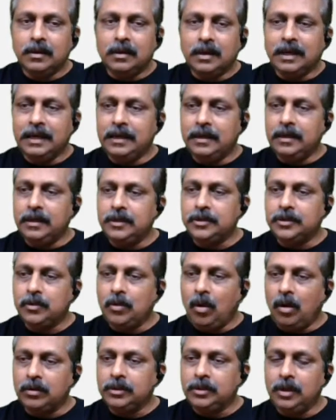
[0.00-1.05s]
It is
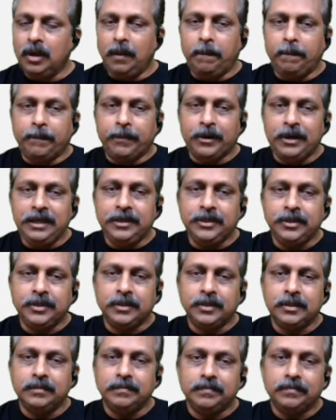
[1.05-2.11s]
not a priest,